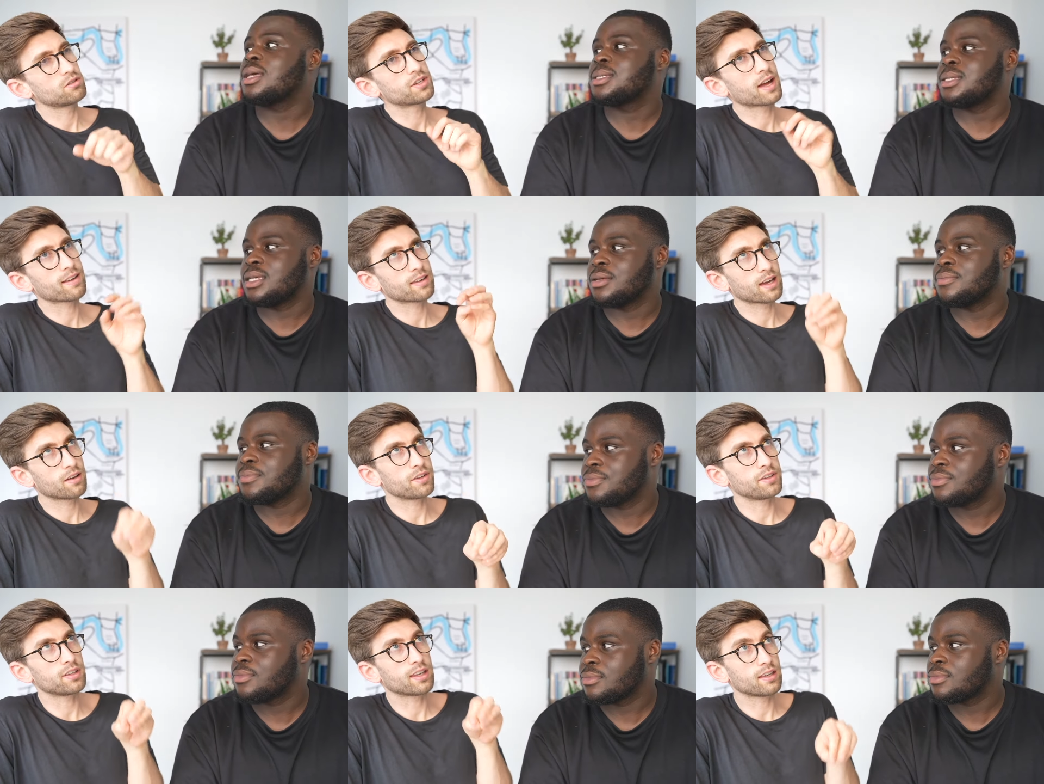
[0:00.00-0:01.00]
Speaker 1: you'd hang out
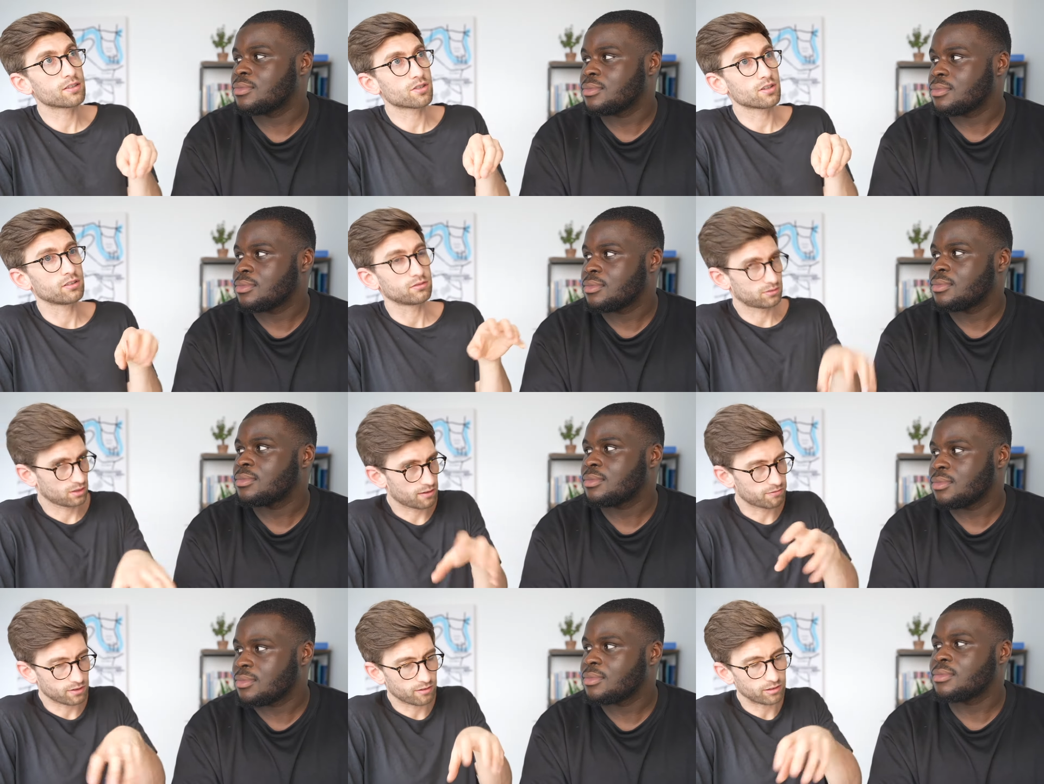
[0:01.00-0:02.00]
in your kitchen. So
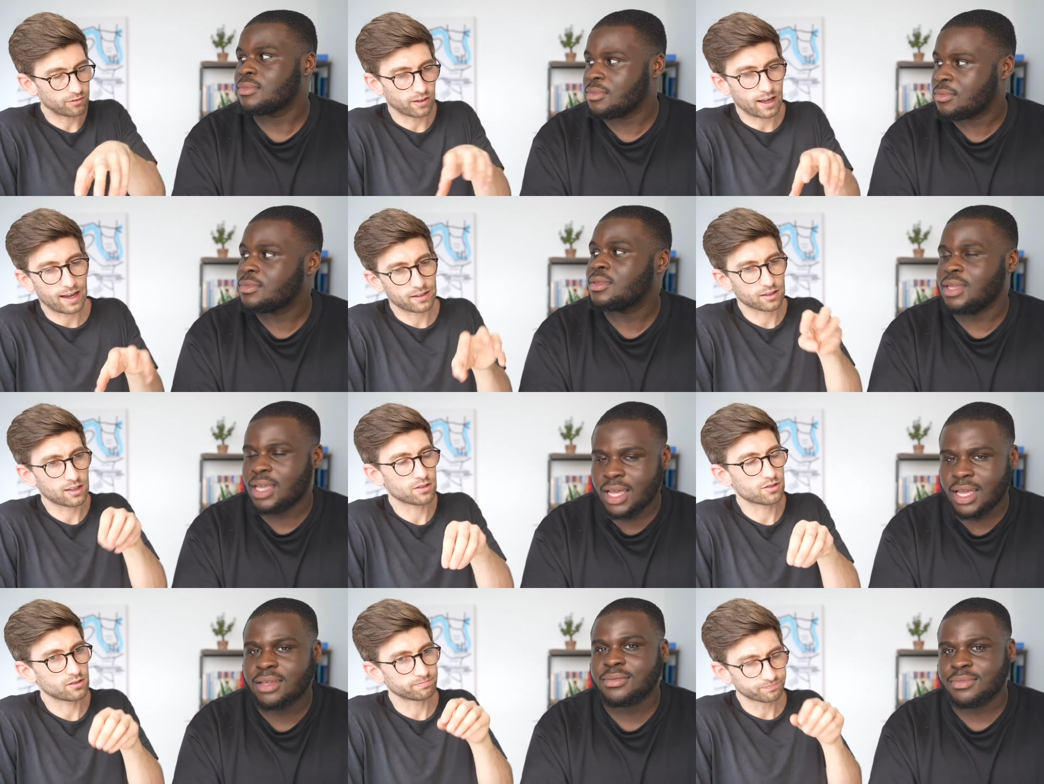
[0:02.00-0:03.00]
every flat had a
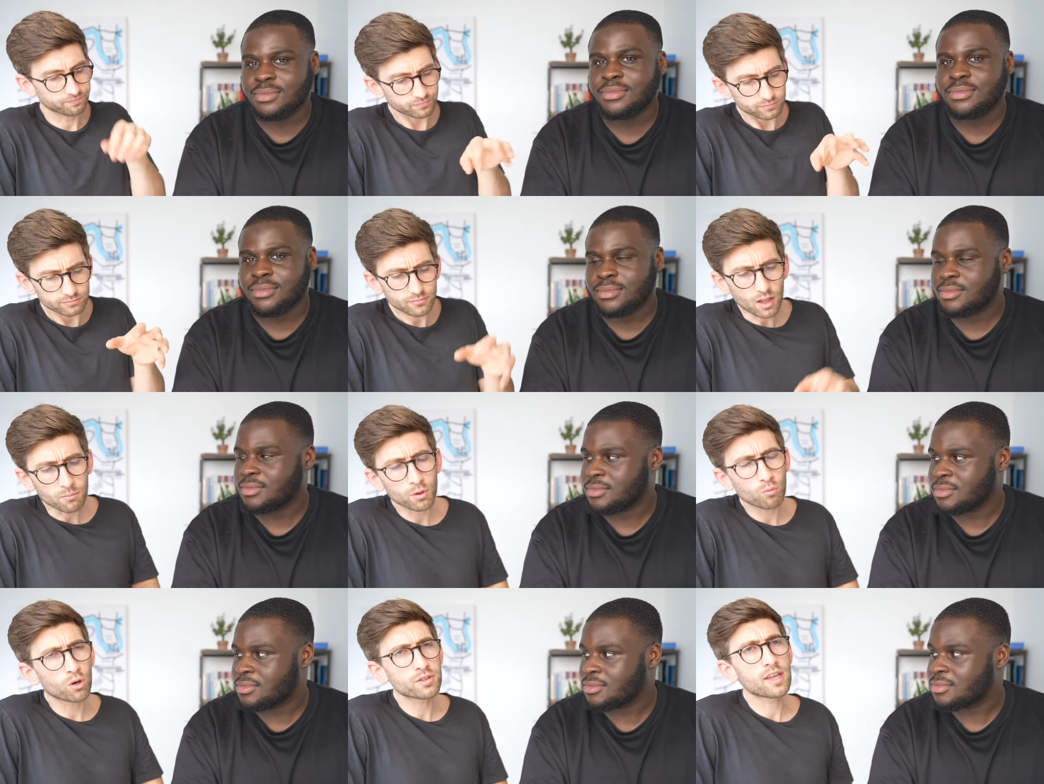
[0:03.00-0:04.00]
kitchen, but
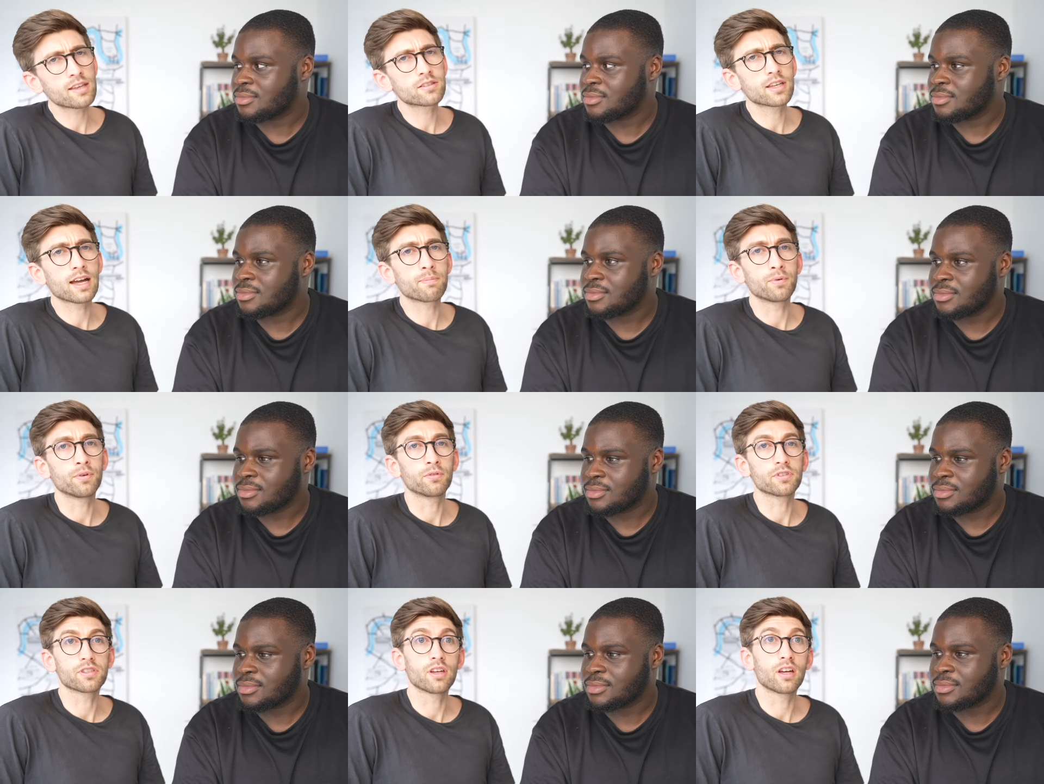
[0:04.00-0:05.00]
what would tend to happen
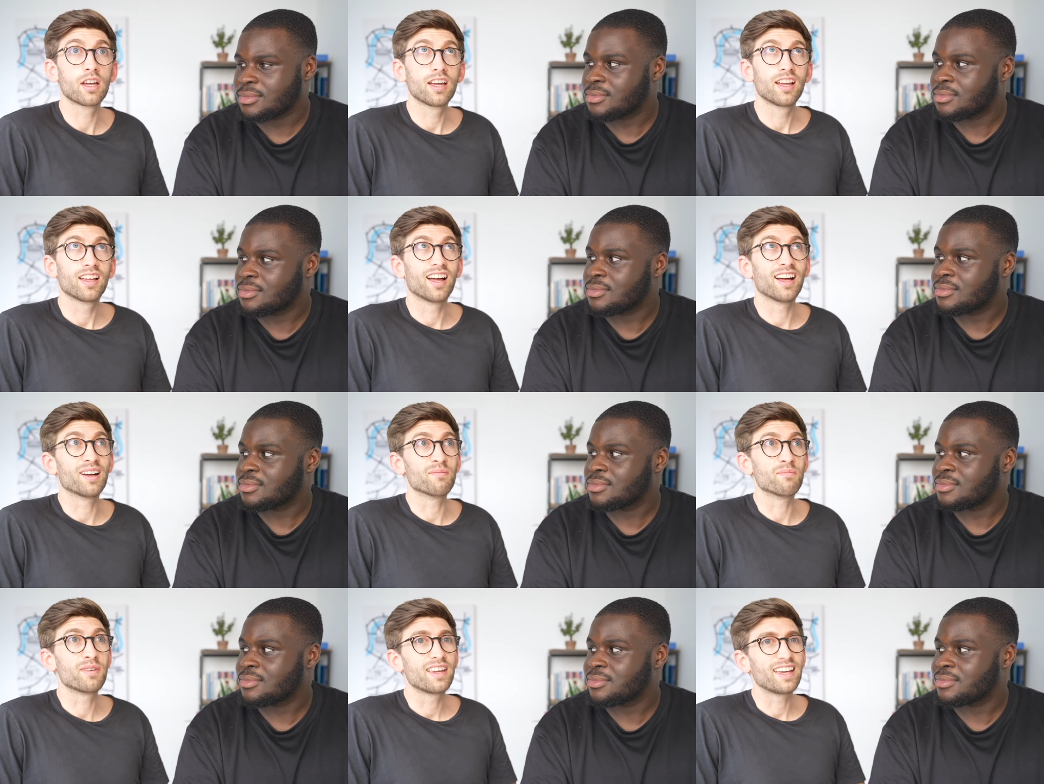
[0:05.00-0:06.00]
was that
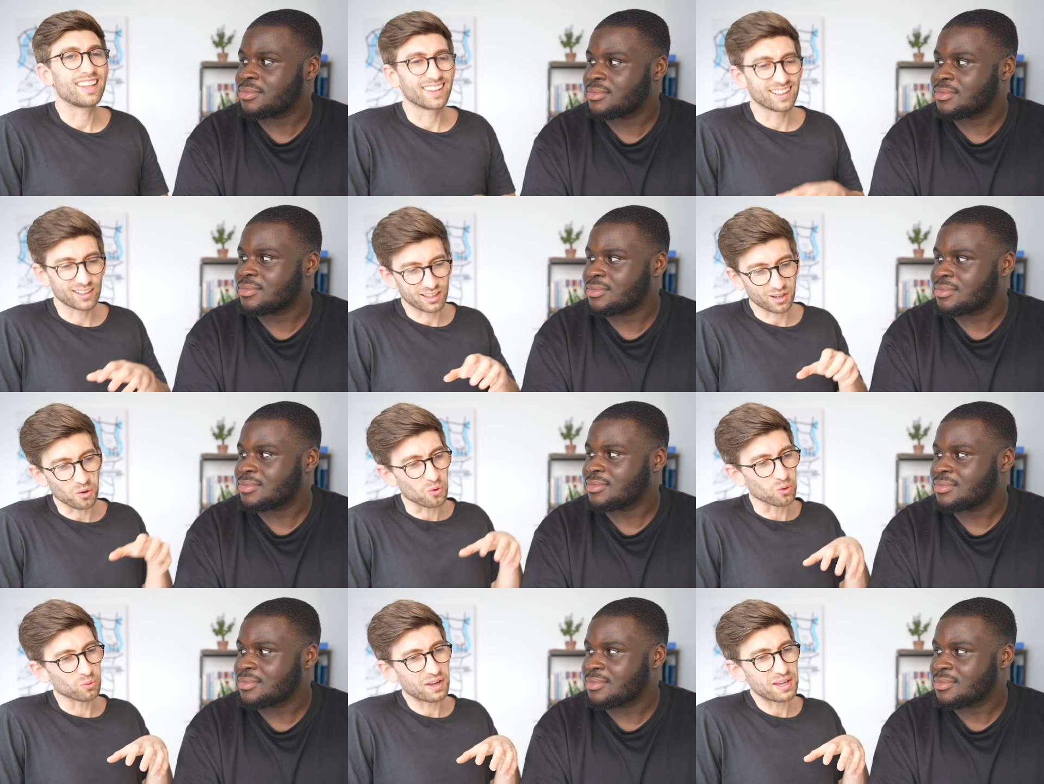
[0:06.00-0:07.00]
in the like
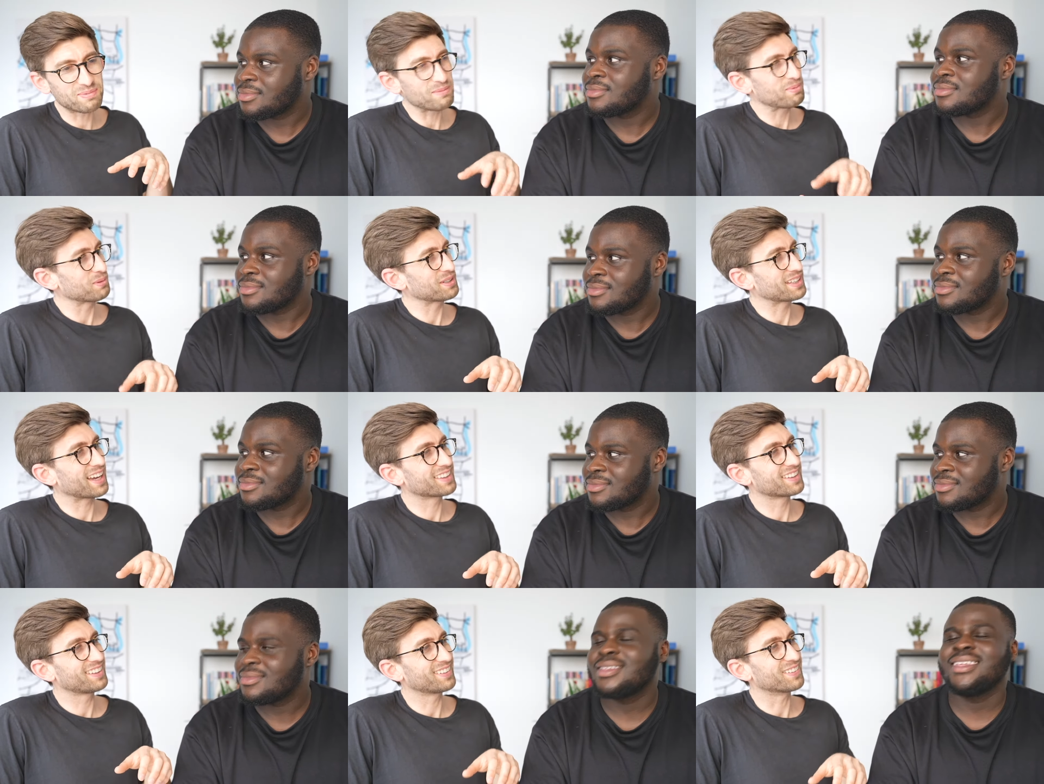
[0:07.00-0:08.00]
hallway people would
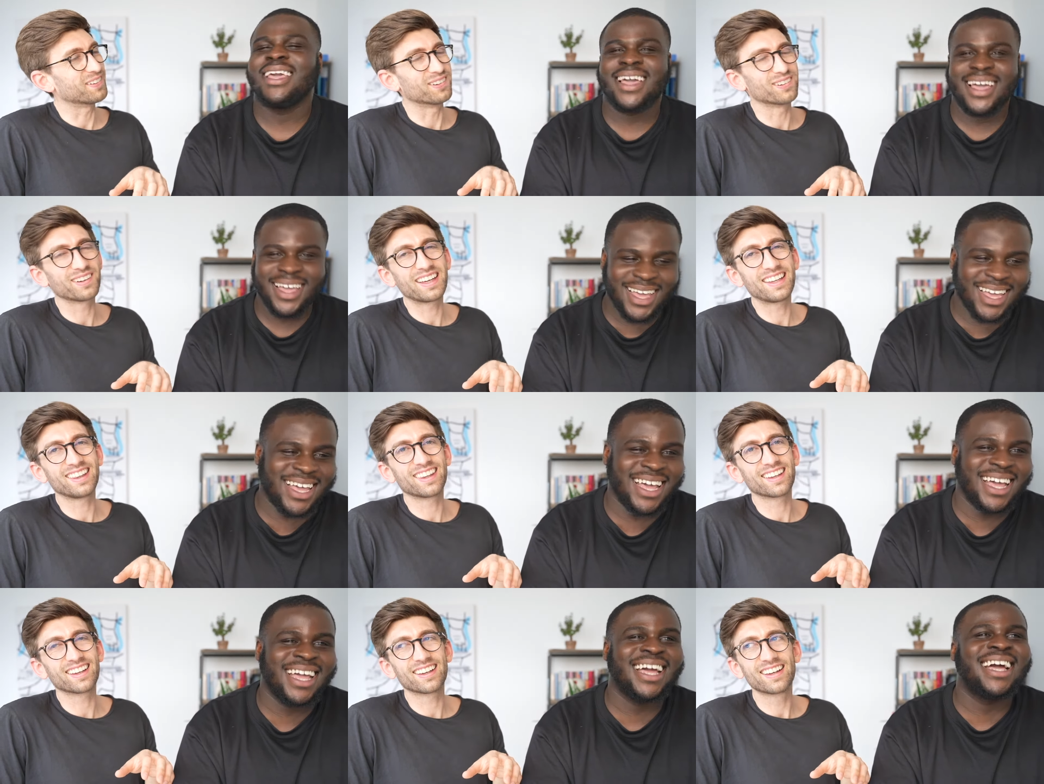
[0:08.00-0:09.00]
gather, or in
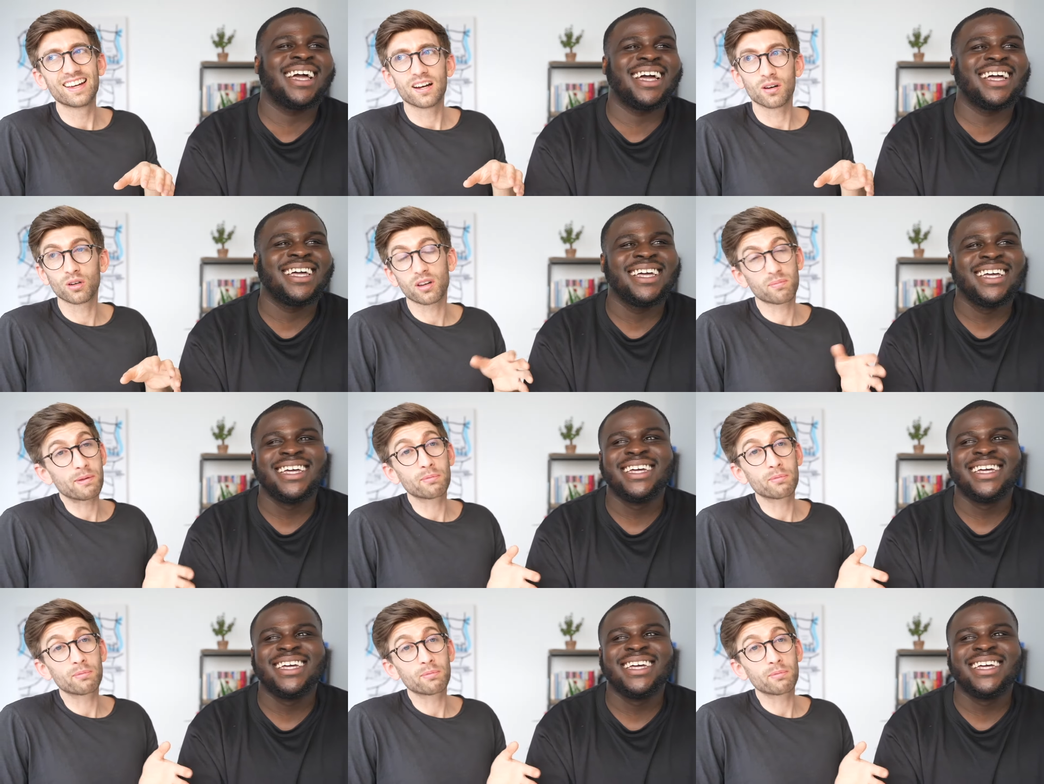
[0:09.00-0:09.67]
the or like